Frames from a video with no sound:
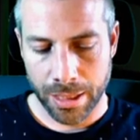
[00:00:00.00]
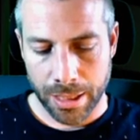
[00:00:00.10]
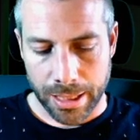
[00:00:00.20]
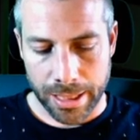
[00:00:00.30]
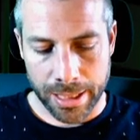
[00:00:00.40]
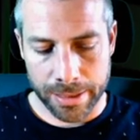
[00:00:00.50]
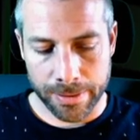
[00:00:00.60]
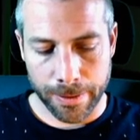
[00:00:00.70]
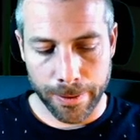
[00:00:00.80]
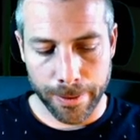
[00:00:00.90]
And
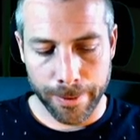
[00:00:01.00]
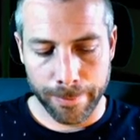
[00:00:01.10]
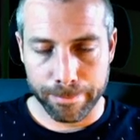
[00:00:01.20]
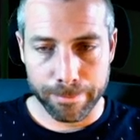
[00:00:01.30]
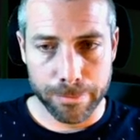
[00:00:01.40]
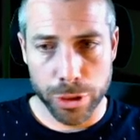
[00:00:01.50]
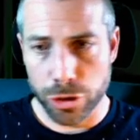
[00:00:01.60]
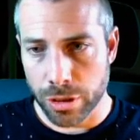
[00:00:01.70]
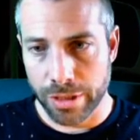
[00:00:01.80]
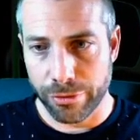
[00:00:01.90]

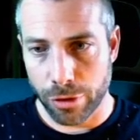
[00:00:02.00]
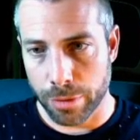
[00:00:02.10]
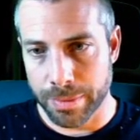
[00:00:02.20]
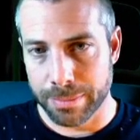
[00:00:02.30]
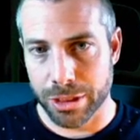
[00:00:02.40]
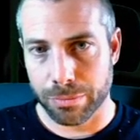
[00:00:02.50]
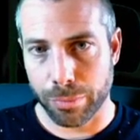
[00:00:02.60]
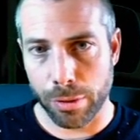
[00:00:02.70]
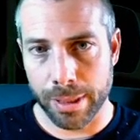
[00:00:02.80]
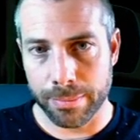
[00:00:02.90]
usually for an optimization
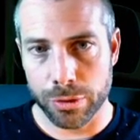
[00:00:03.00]
problem,